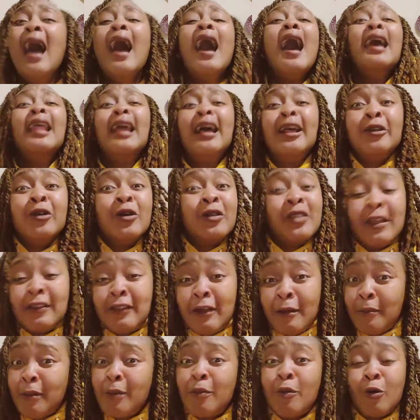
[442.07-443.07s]
I know that
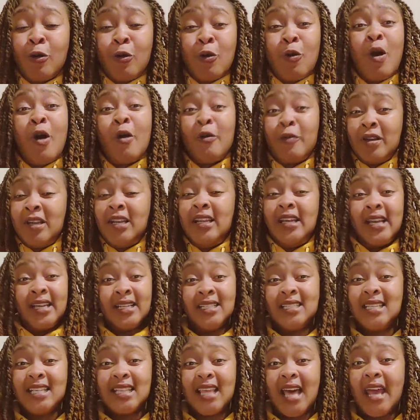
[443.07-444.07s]
there are people who are really
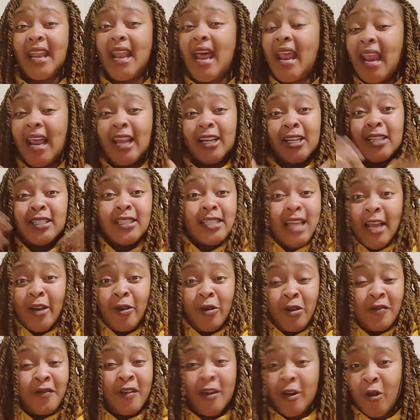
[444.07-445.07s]
into that. And I
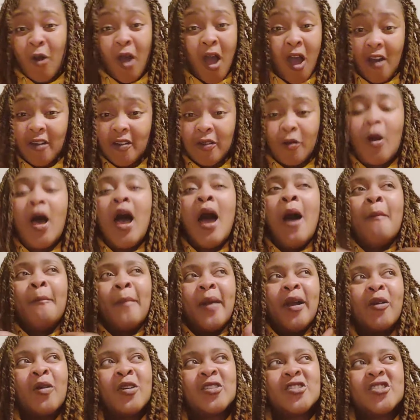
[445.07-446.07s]
don't even know how to.
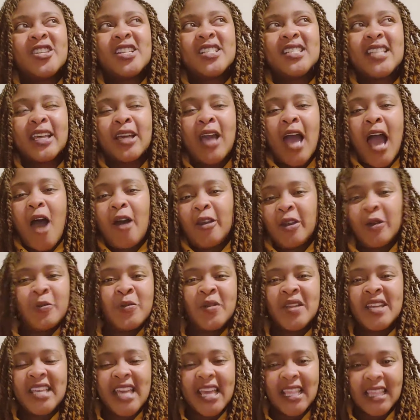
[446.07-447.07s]
My question is like, how did
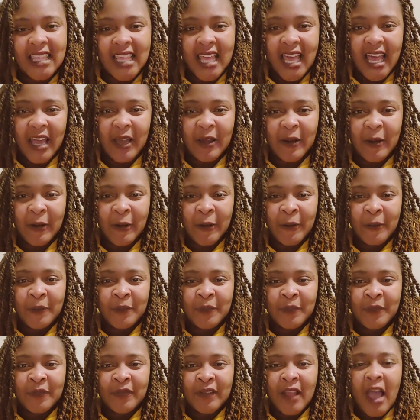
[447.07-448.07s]
we get there?
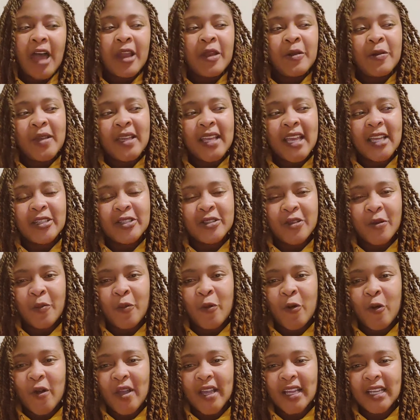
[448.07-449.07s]
How did we get to the
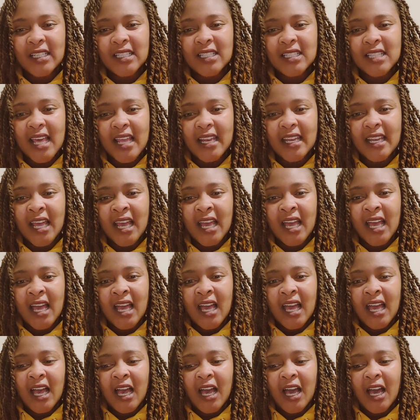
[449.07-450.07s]
point that,
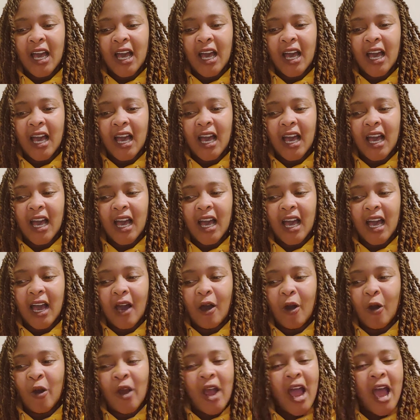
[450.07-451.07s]

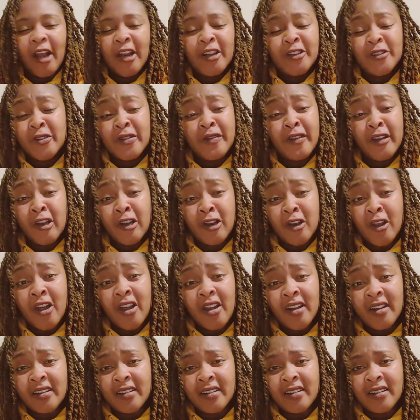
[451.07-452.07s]
or how did you even
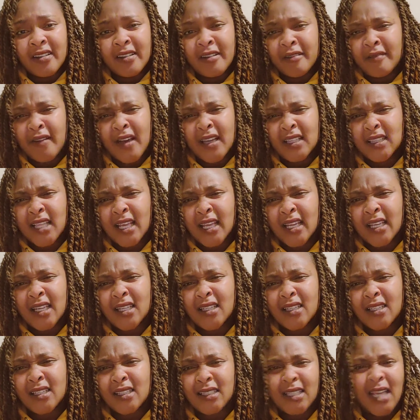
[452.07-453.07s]
learn the fact that,
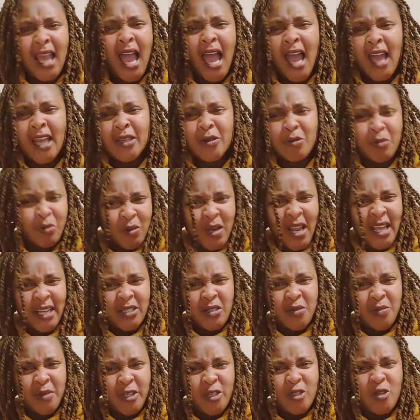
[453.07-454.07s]
yeah, you like
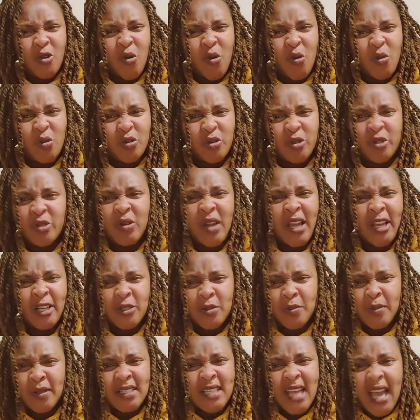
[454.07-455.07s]
to be choked or you like
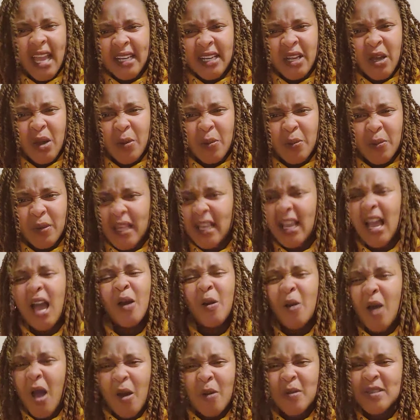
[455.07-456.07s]
to be tied up? Like,
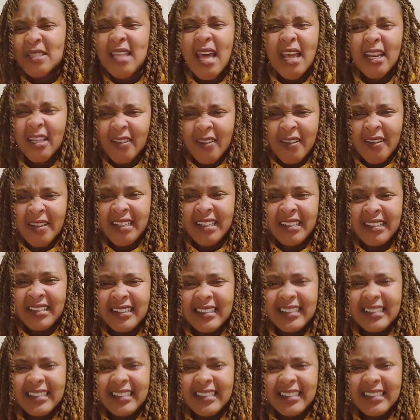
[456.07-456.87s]
how is that good?